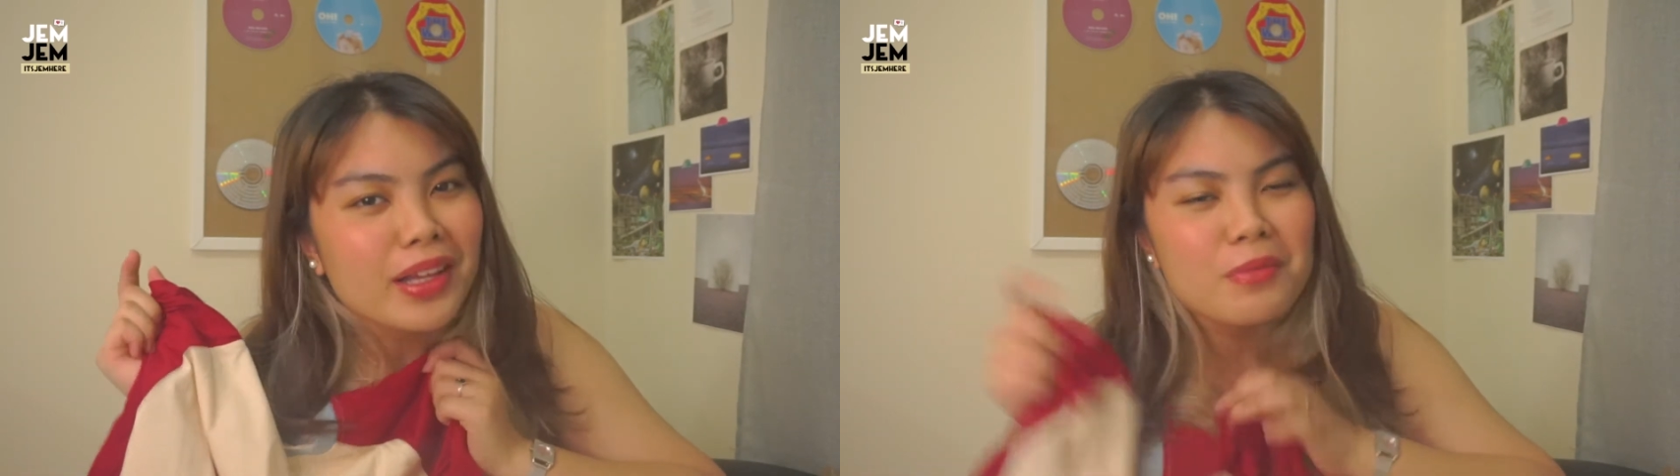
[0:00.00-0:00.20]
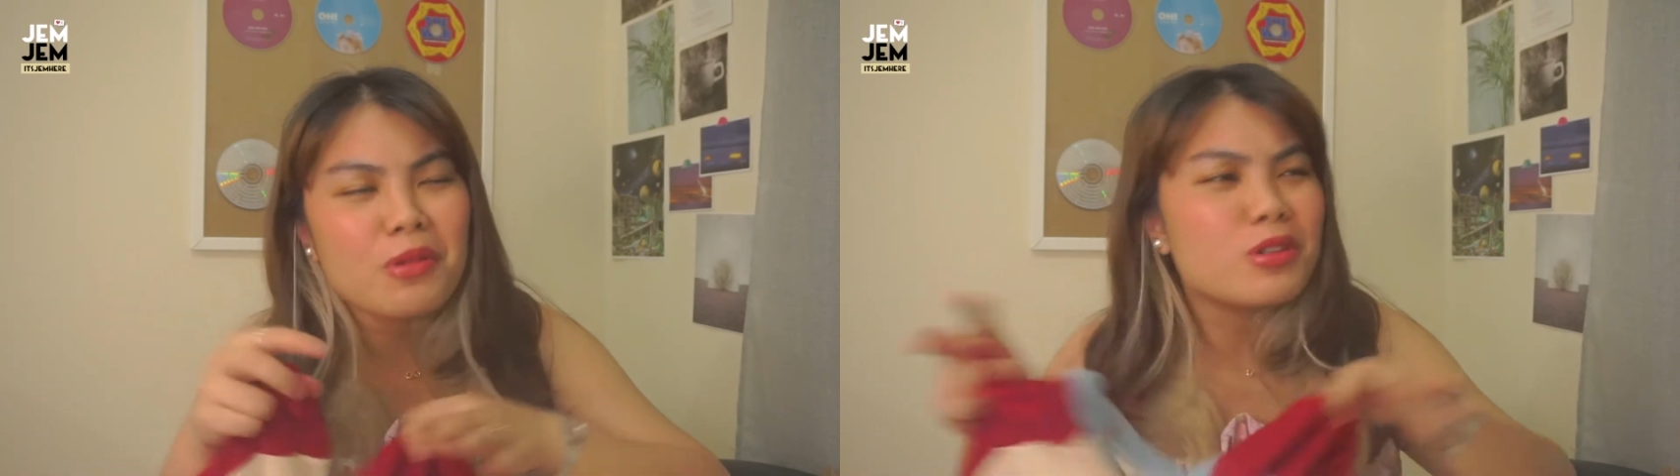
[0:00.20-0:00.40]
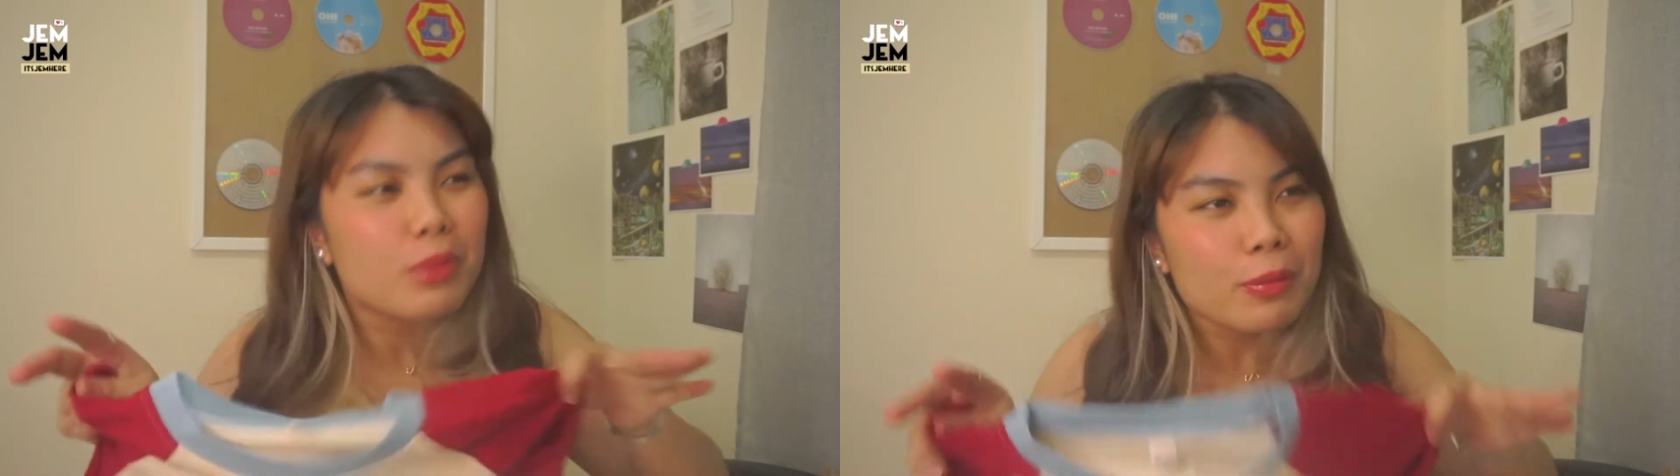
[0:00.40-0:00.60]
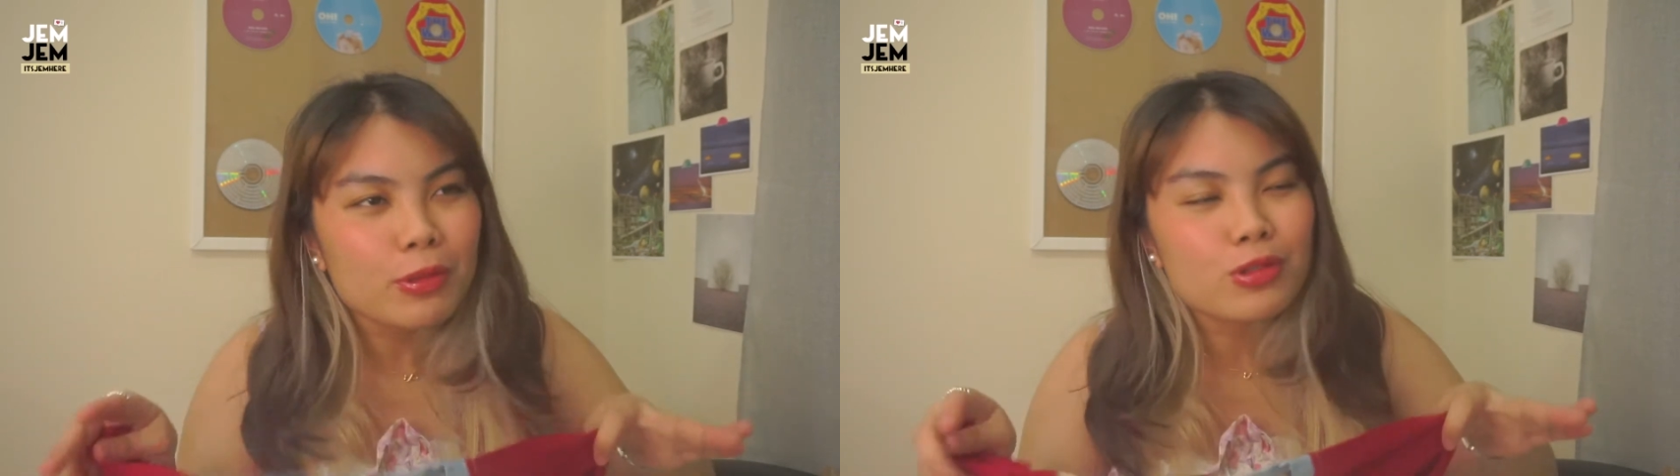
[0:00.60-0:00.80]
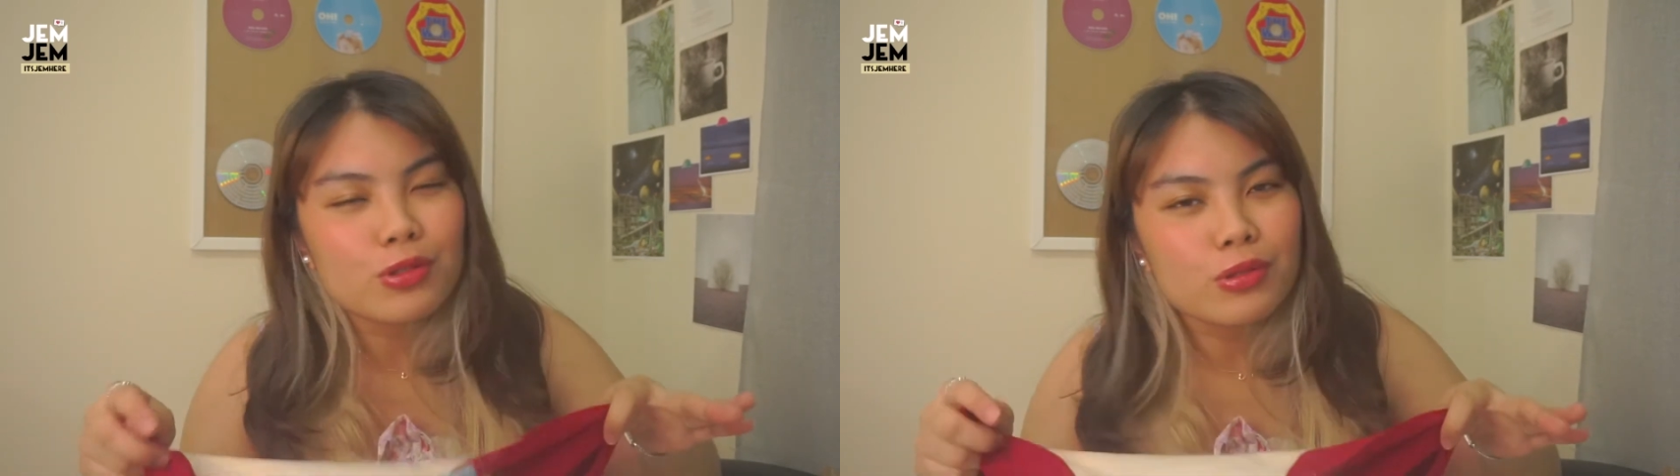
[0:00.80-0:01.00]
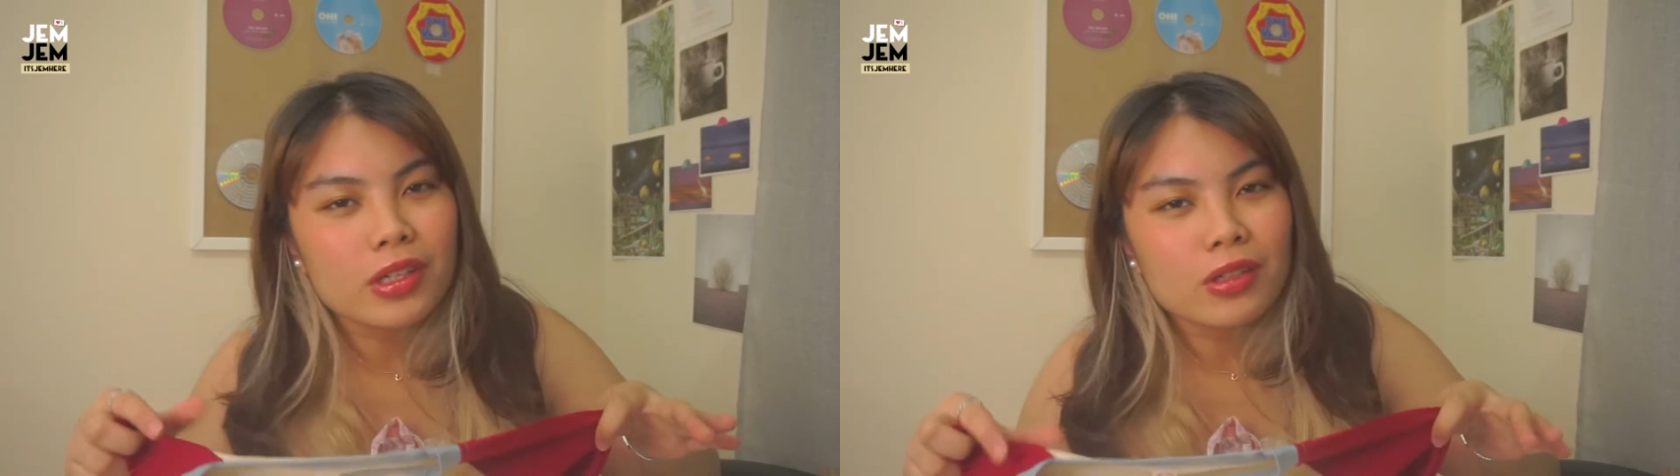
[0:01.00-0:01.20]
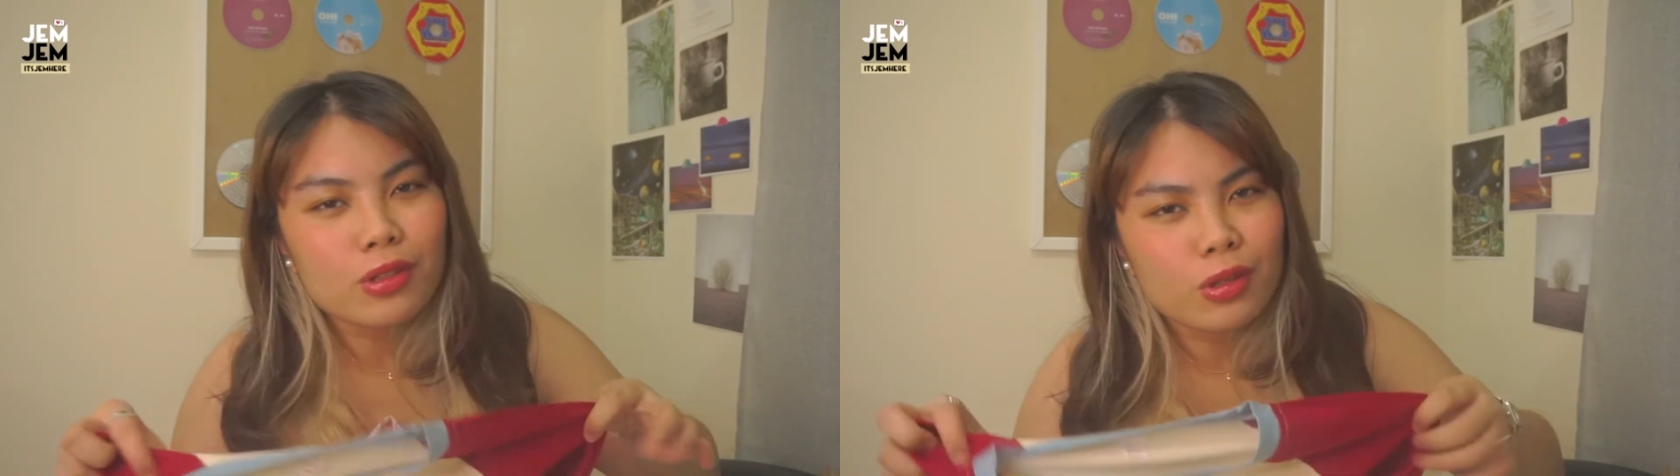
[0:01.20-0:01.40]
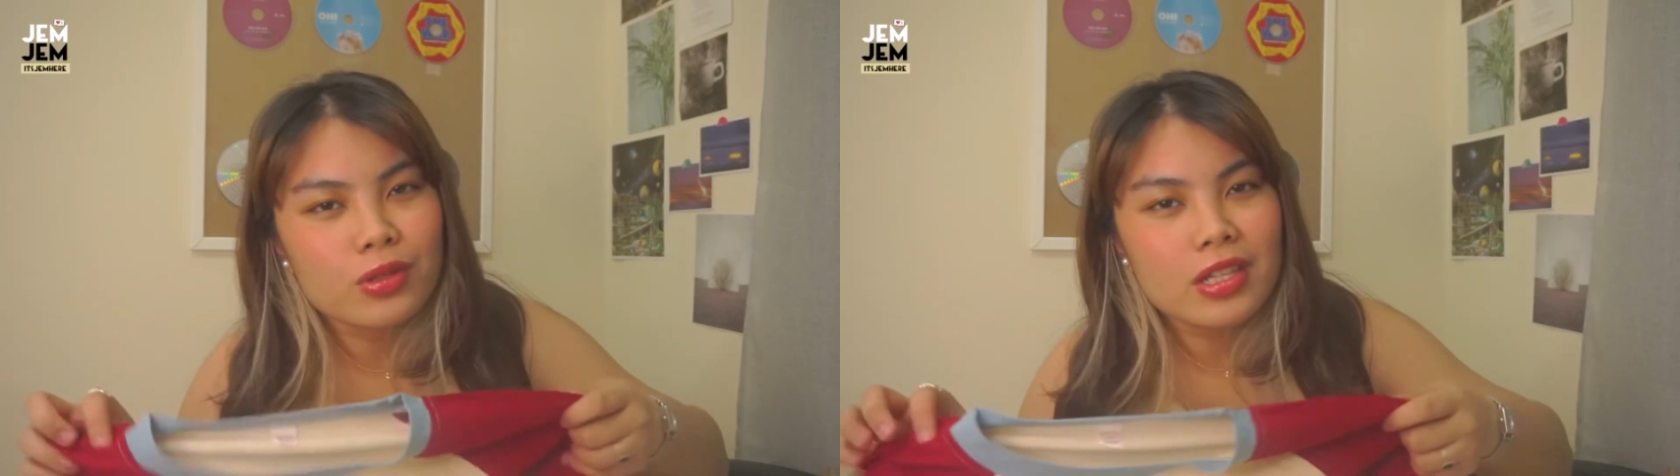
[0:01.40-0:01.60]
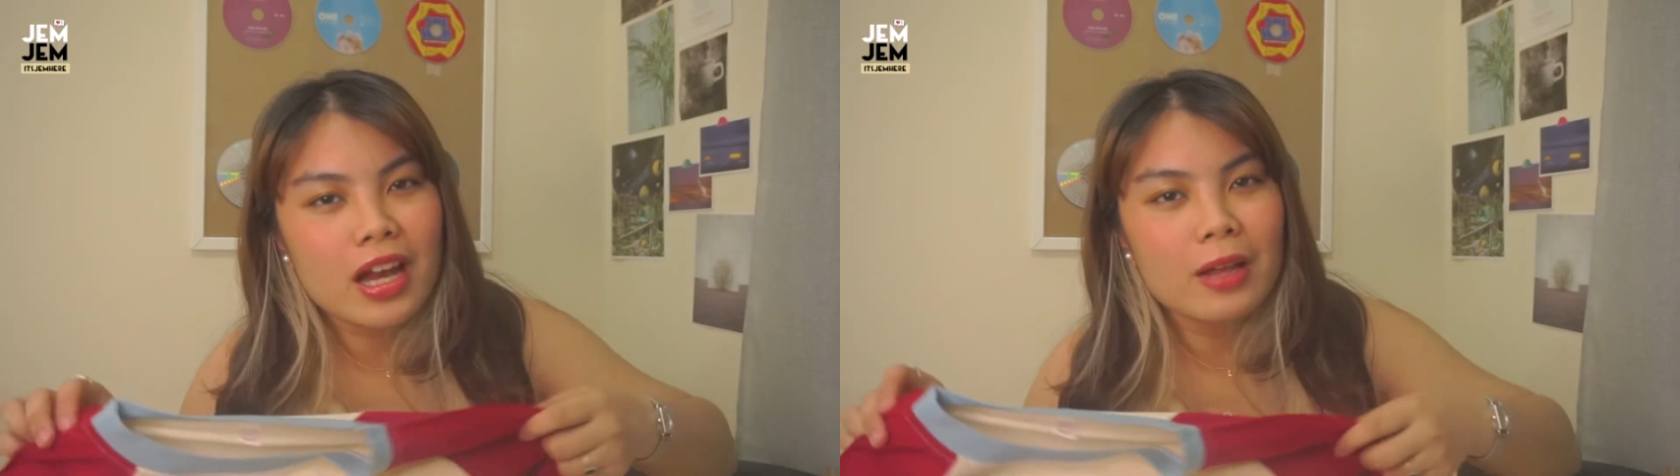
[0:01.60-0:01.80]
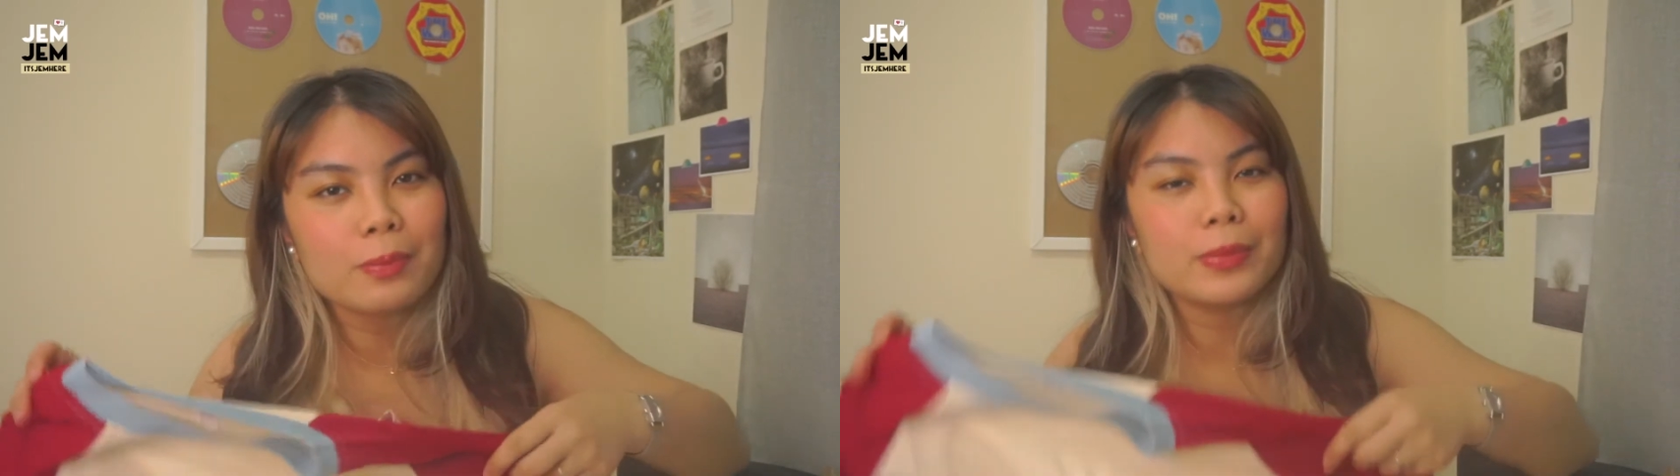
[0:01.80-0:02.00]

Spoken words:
Like most people do use that,